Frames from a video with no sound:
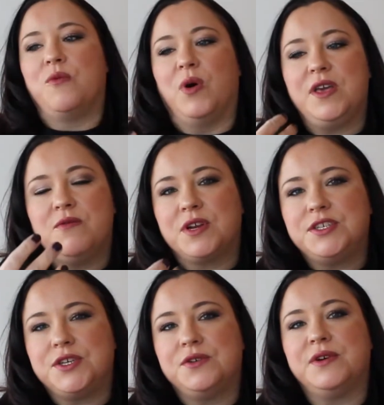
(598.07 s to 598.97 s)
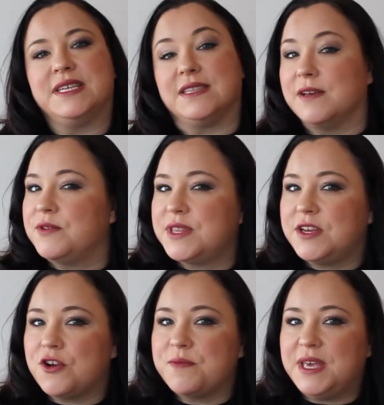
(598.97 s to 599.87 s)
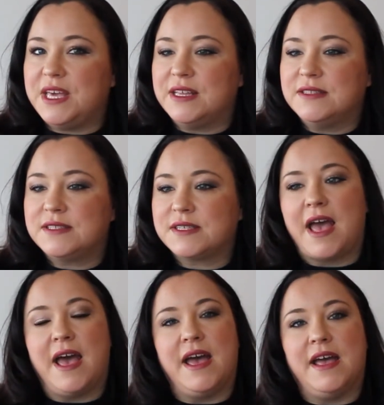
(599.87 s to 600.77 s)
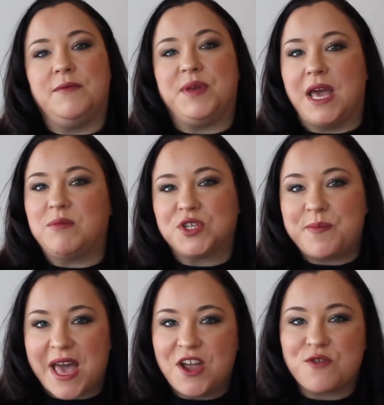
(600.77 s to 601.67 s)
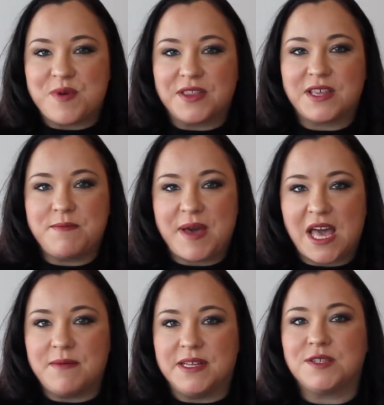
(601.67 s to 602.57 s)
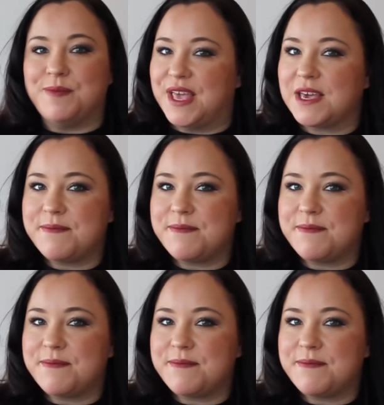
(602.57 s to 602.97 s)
What you want to do is live within your means and be able to pay your monthly payments, make it